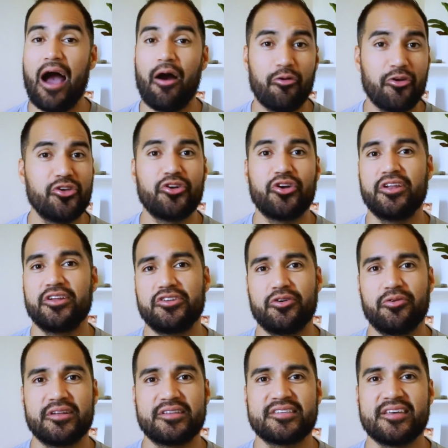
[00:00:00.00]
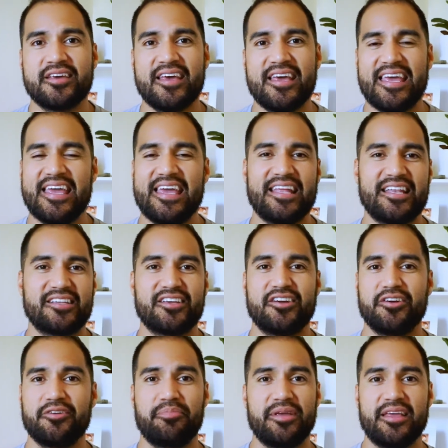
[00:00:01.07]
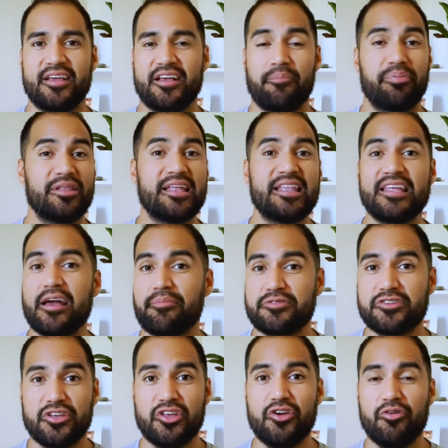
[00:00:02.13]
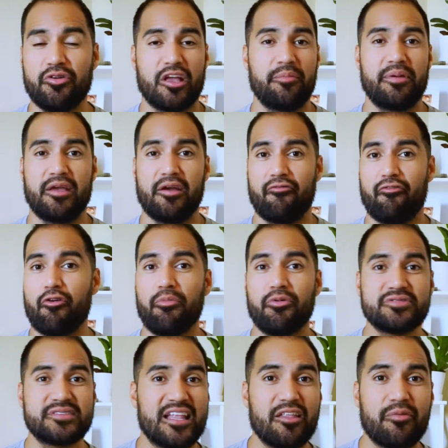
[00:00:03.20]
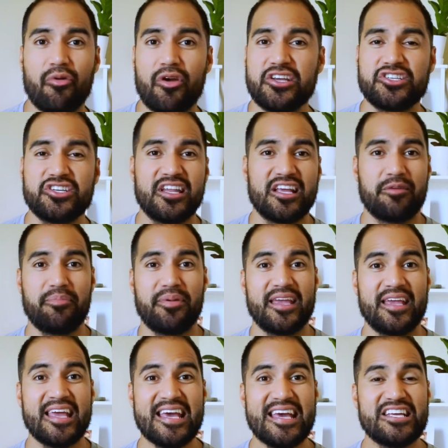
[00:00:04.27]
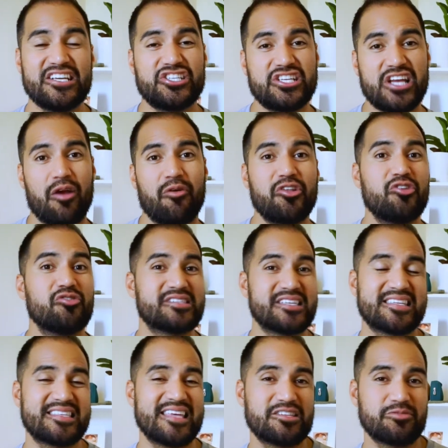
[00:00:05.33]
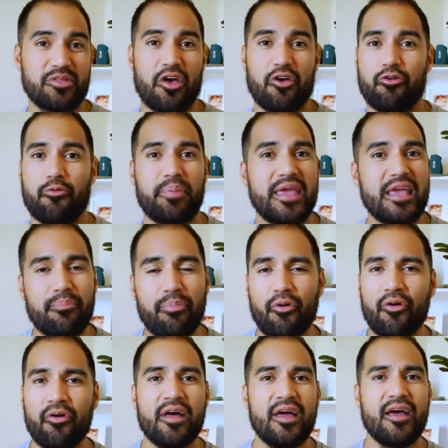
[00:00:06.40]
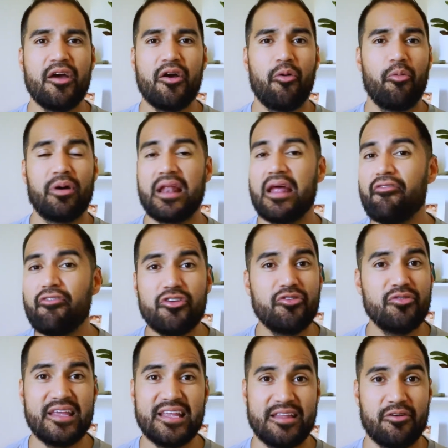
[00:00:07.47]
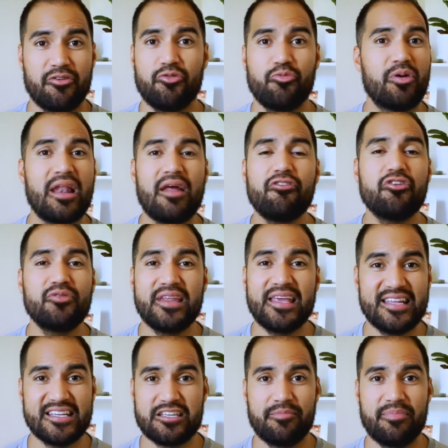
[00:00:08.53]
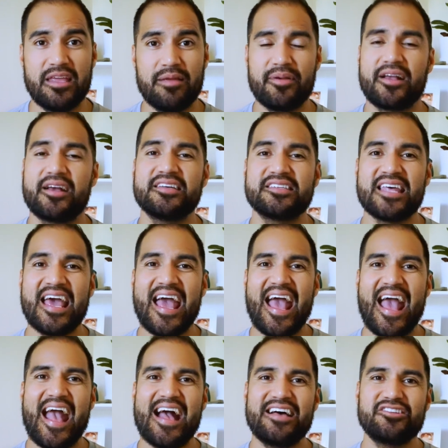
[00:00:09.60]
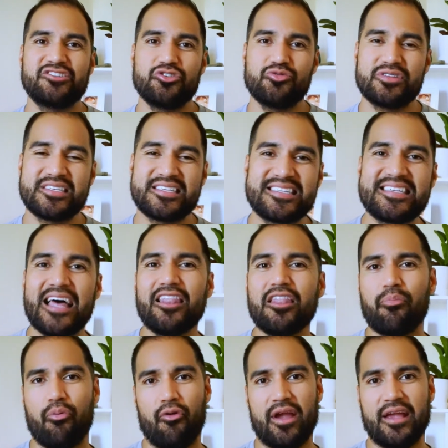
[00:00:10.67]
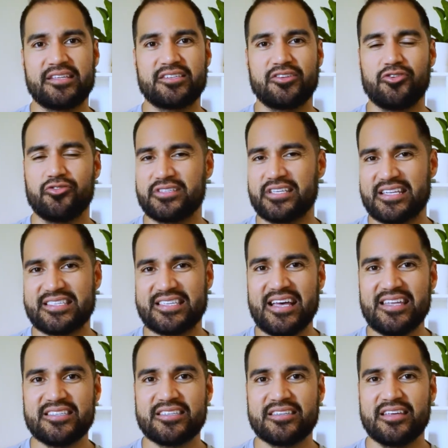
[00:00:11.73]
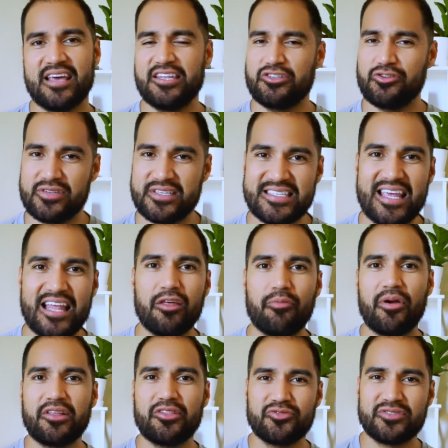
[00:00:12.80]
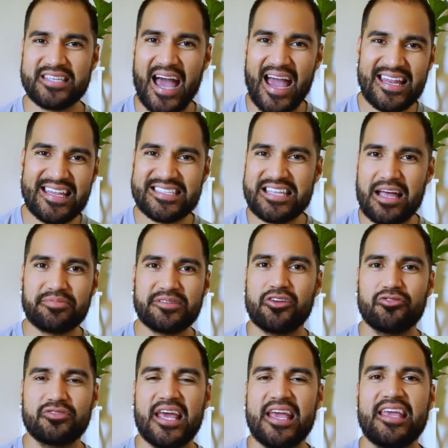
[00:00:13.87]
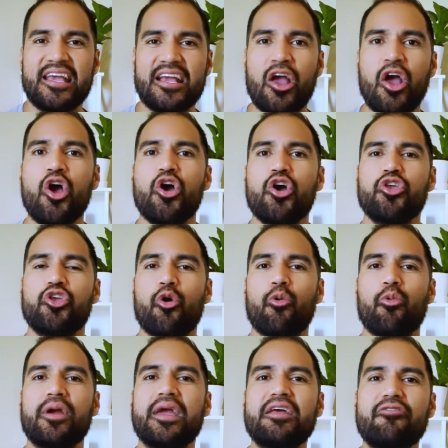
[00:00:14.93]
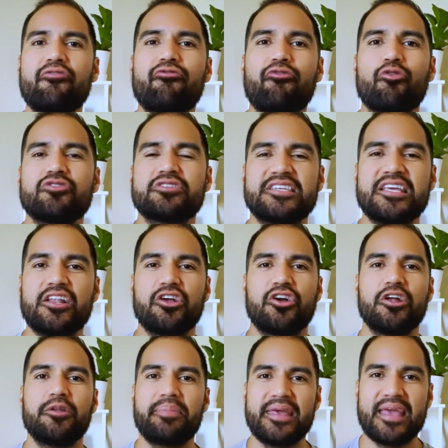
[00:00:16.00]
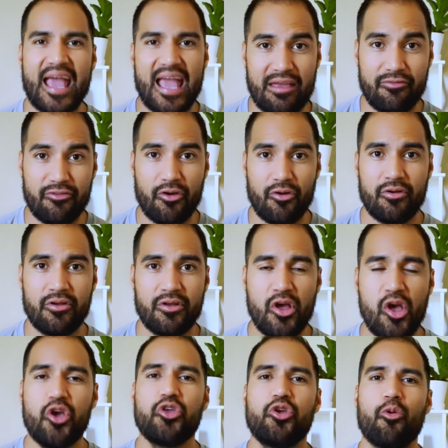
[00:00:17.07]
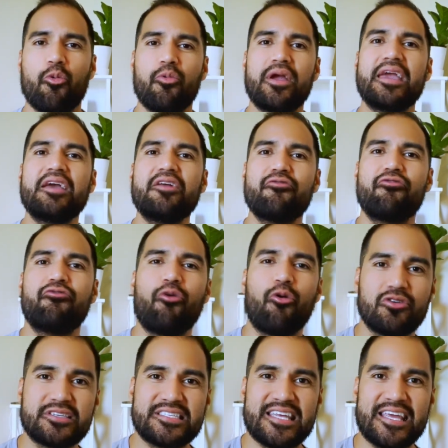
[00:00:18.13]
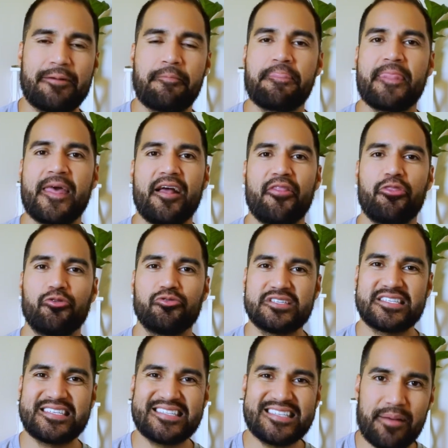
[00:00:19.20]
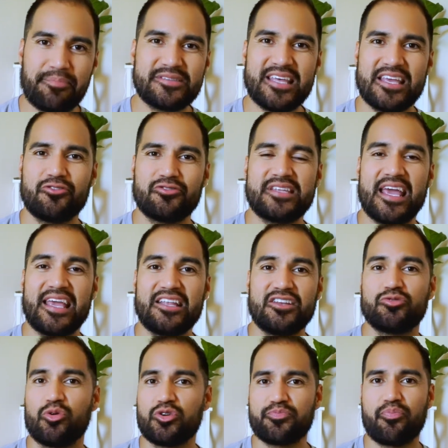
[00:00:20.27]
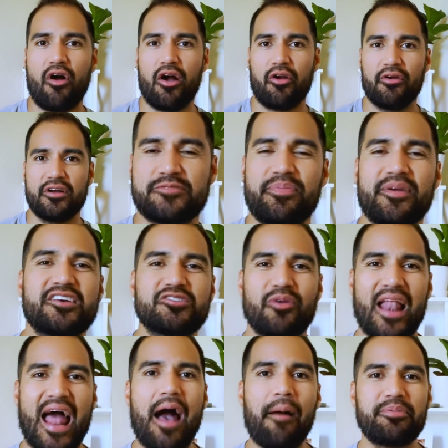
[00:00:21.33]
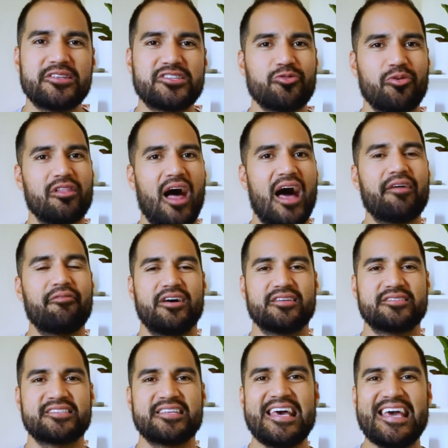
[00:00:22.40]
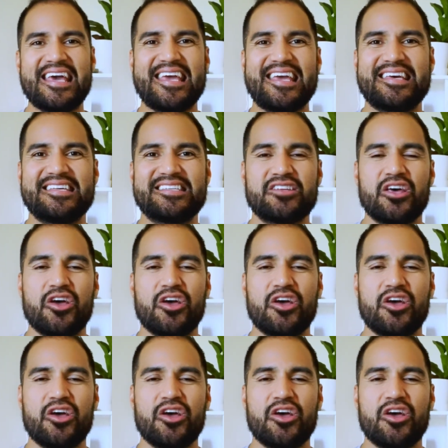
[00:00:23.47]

are you gonna do it? It could be completely up to you. It could be a verbal celebration. It could be sharing your success with other people, whatever you need it to be. Because as you celebrate your success, as you celebrate those tiny steps that you're taking, you're reinforcing good behavior. You're reinforcing those steps that you're taking towards progress. Because what happens to a lot of us is